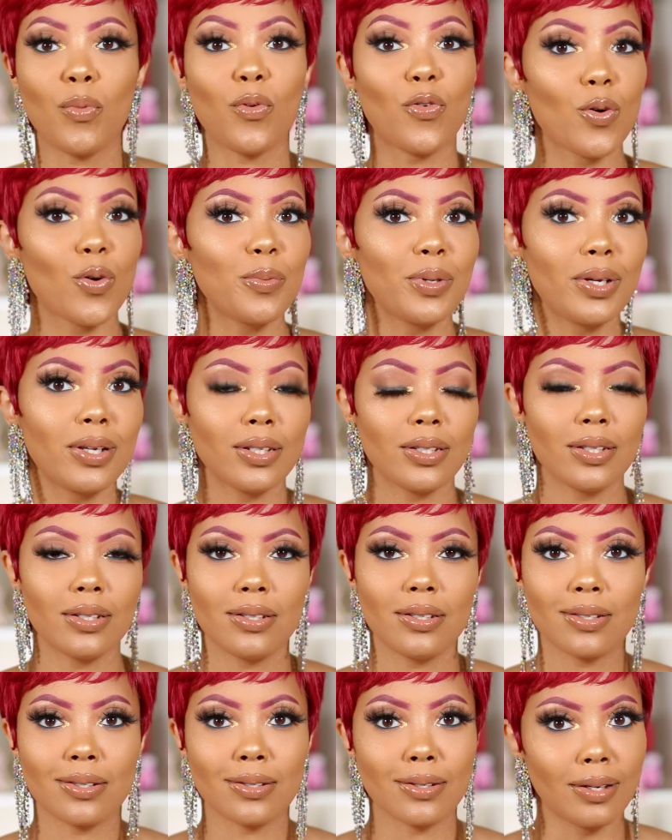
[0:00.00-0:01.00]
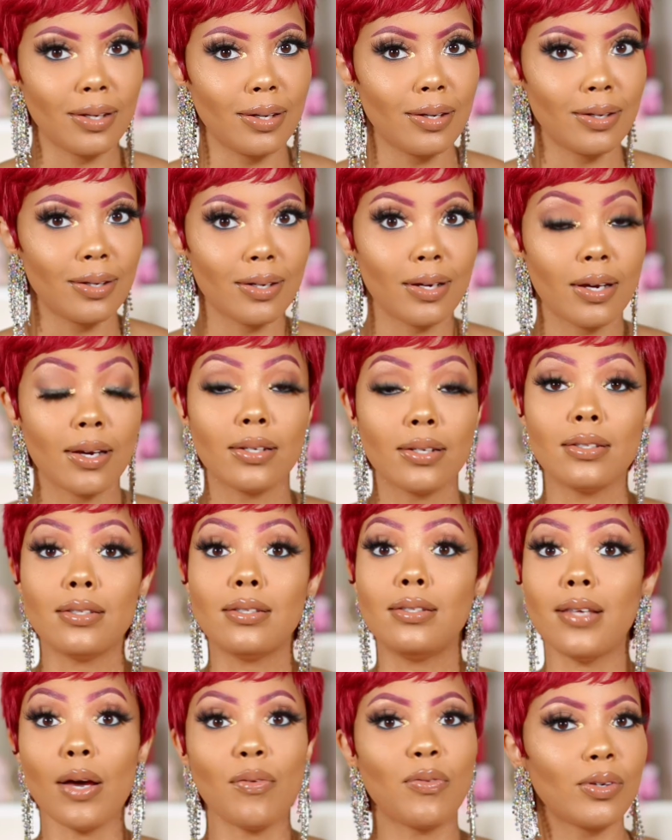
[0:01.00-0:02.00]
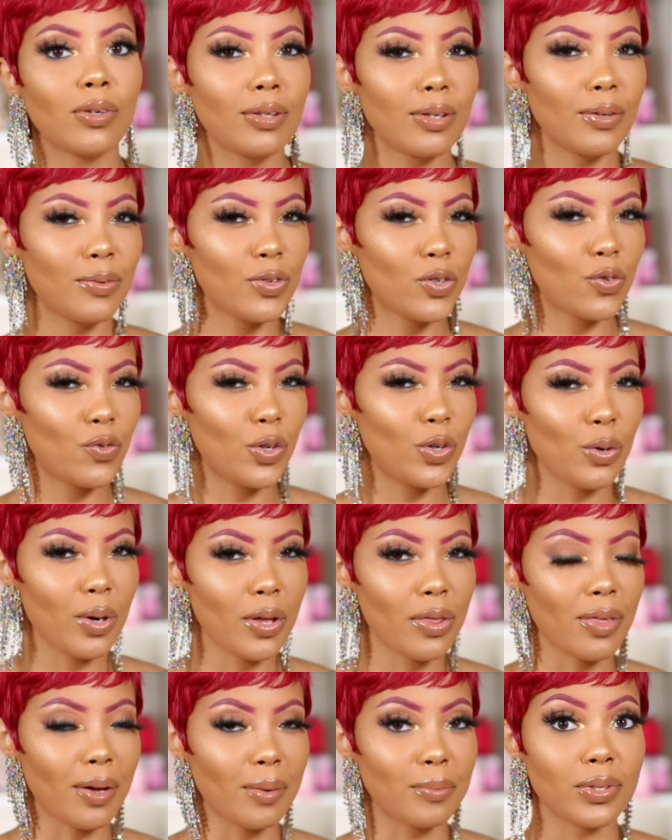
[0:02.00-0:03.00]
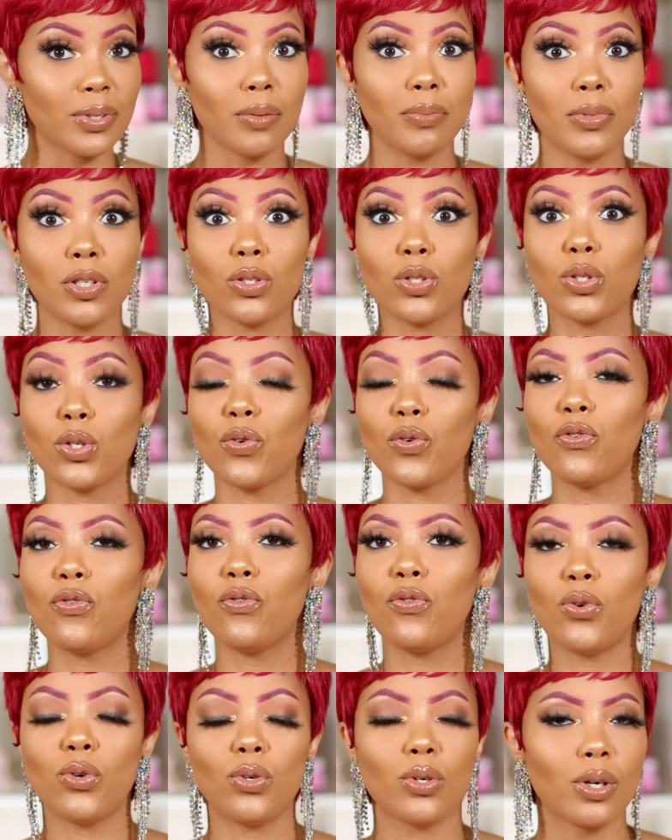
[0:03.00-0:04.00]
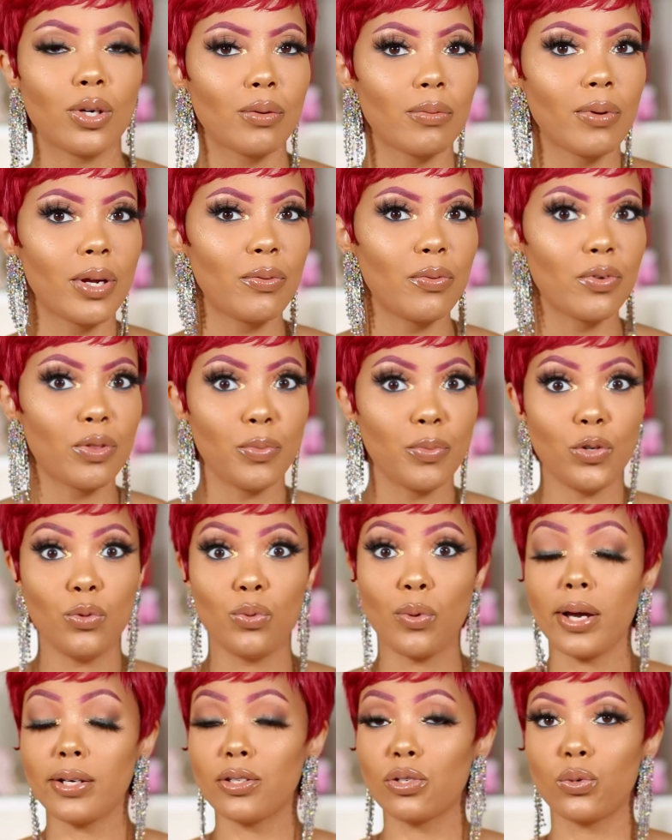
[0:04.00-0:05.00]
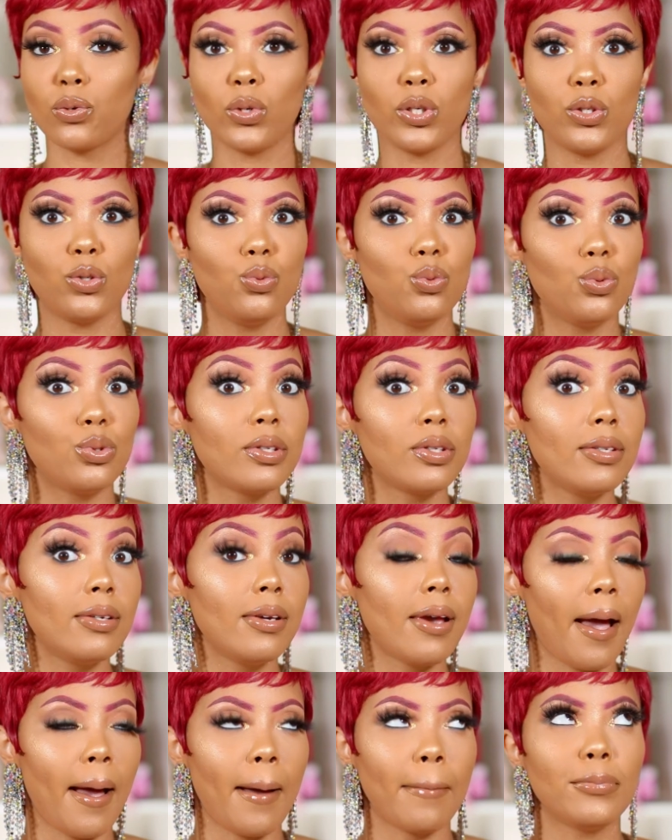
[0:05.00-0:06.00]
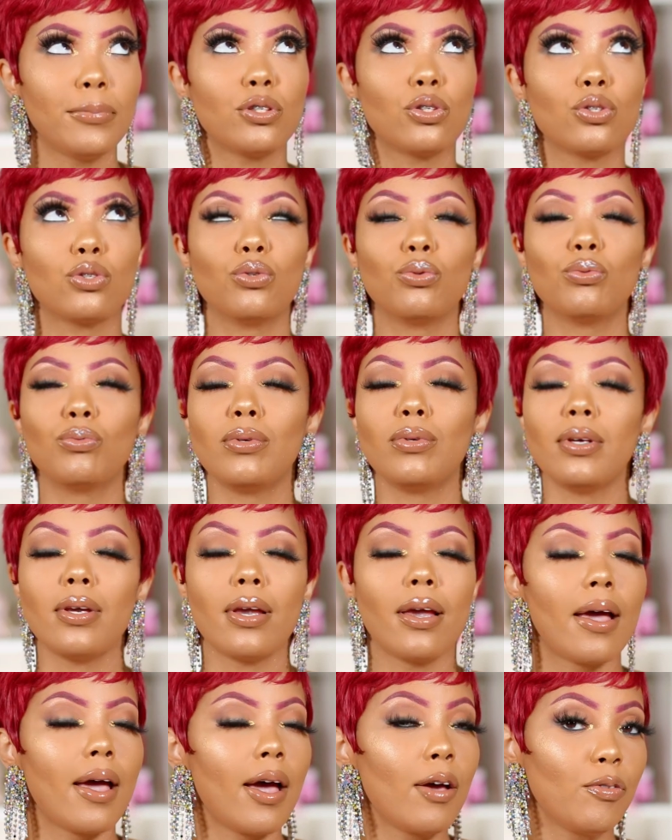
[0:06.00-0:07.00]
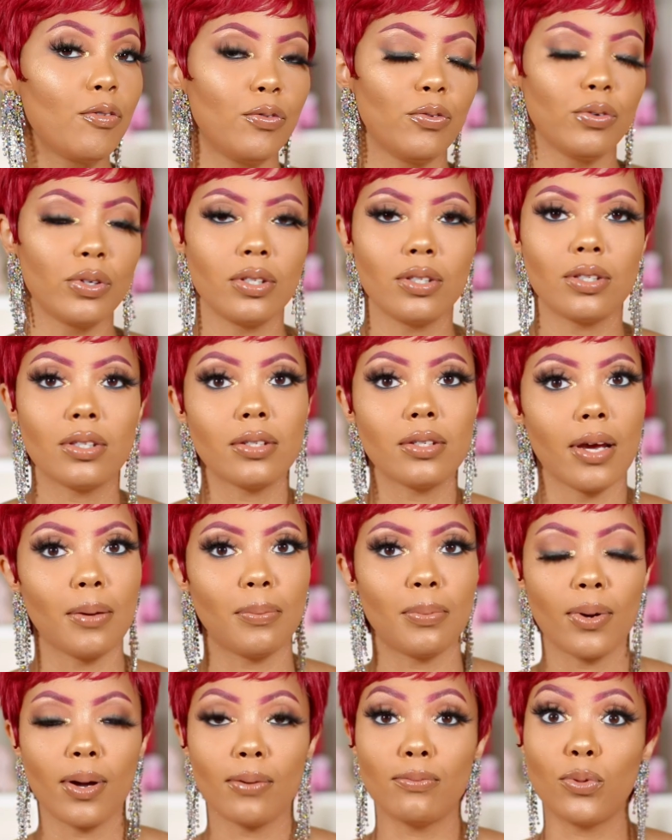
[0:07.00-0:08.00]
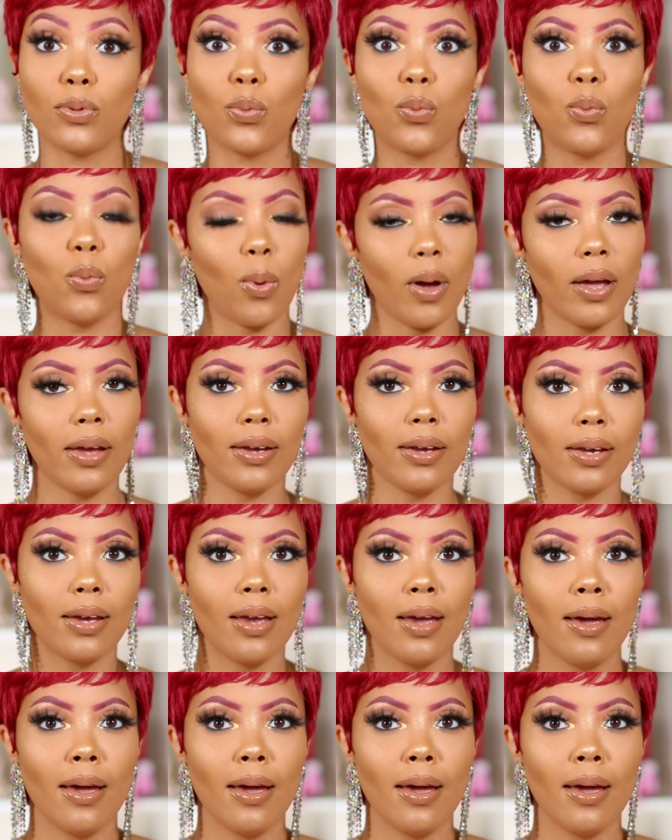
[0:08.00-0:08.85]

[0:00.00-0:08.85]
Before we get into this look, definitely give this video a thumbs up. This is a full get ready with me. You guys are going to see absolutely every step of the way.